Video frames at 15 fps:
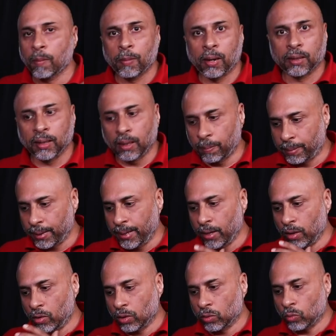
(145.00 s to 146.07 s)
But
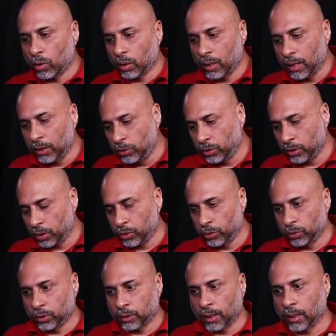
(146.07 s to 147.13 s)
depending on what lens you are
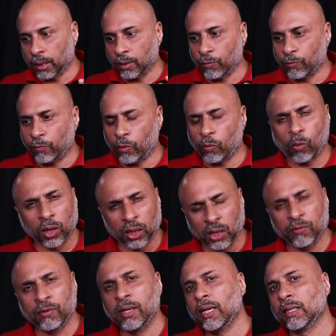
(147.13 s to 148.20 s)
using, for
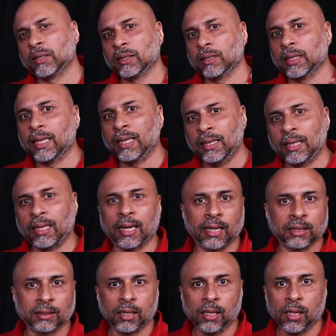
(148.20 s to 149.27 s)
whatever reason, in
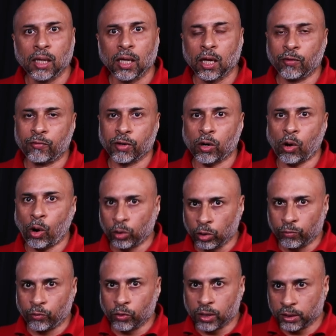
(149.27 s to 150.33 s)
case if your
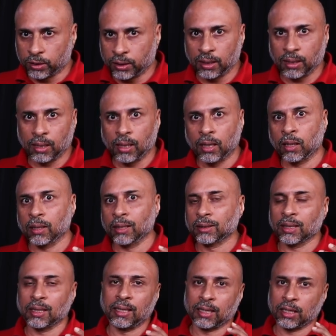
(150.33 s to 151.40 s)
autofocusing
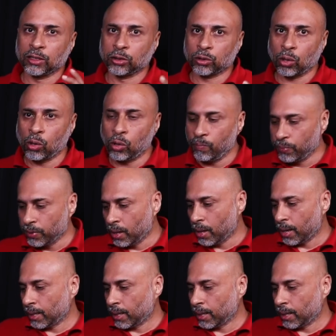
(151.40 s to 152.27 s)
is a little slow,